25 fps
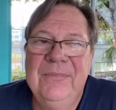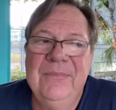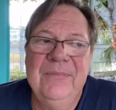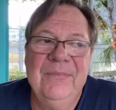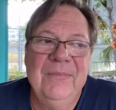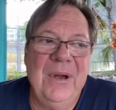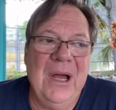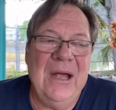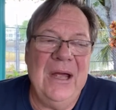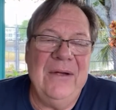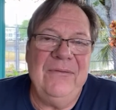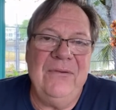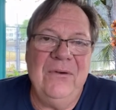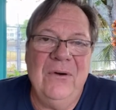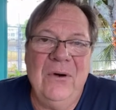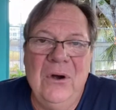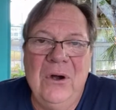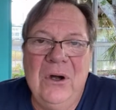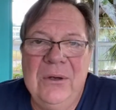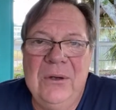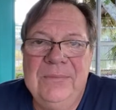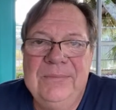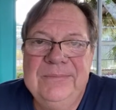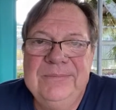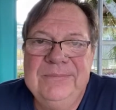by
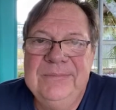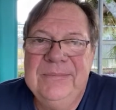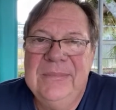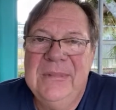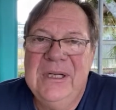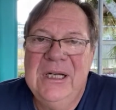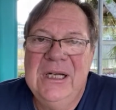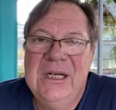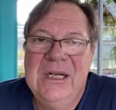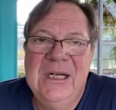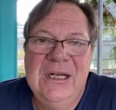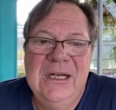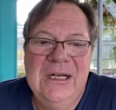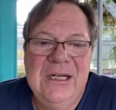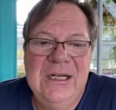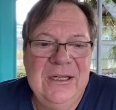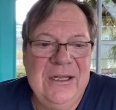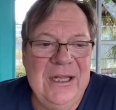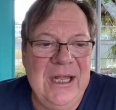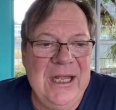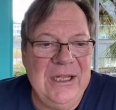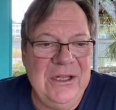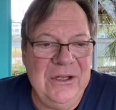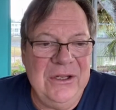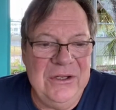far.
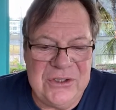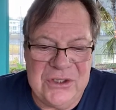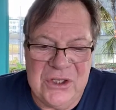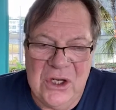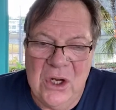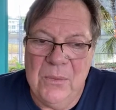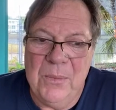Thank you so